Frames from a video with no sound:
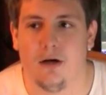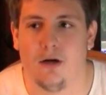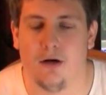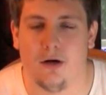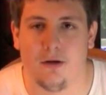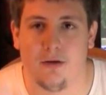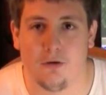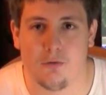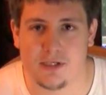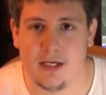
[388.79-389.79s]

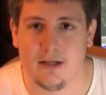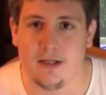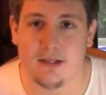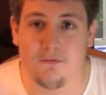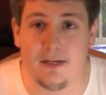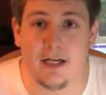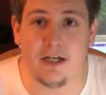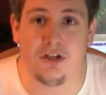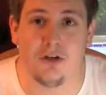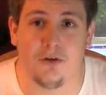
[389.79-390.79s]
of course they had like the
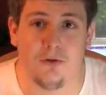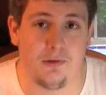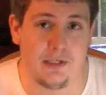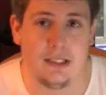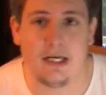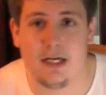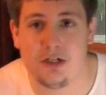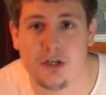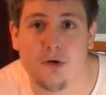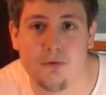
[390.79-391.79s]
VHOs and the
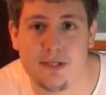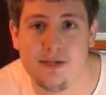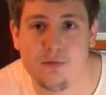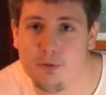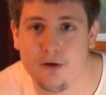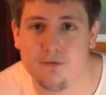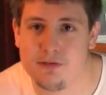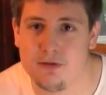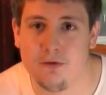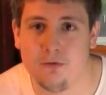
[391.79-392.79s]
HO
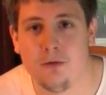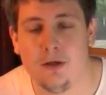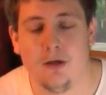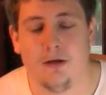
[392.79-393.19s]
T12s too.